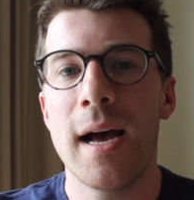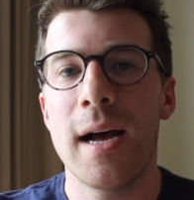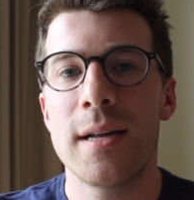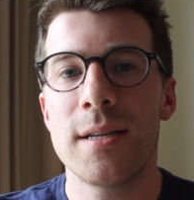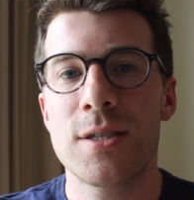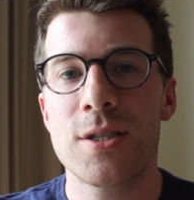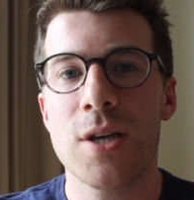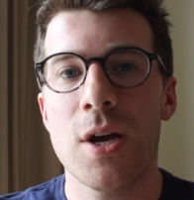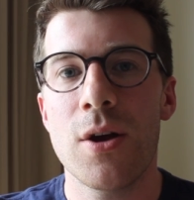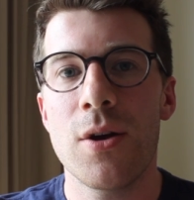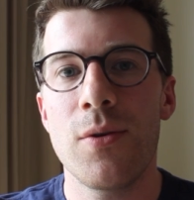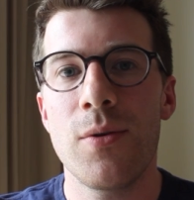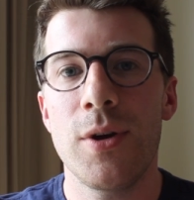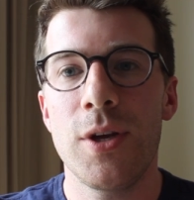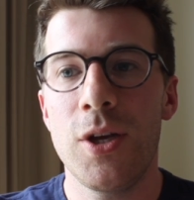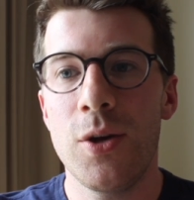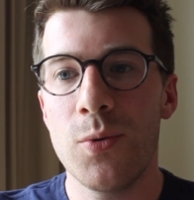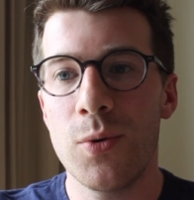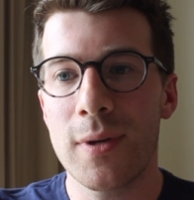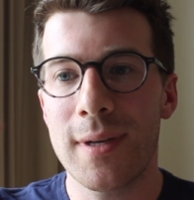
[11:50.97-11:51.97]
And so
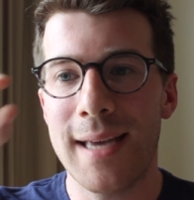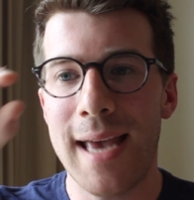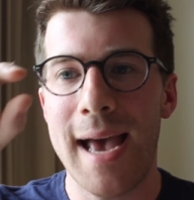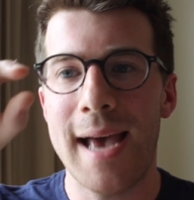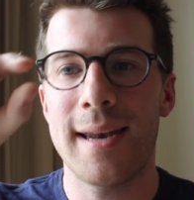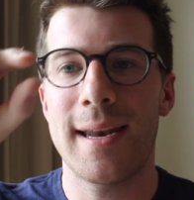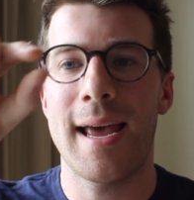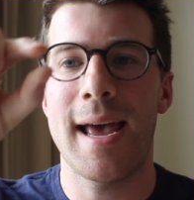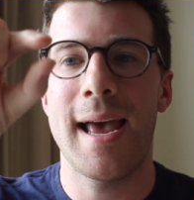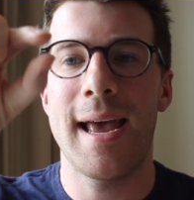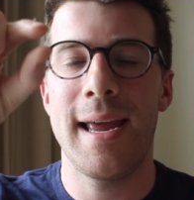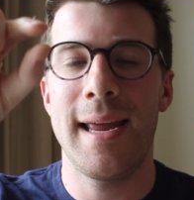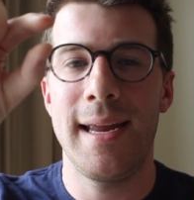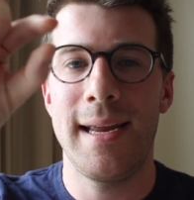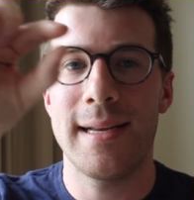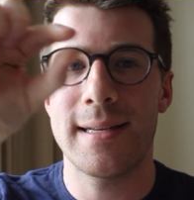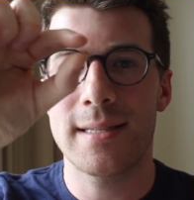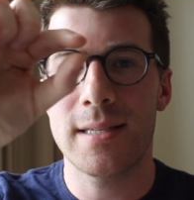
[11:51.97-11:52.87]
you will get a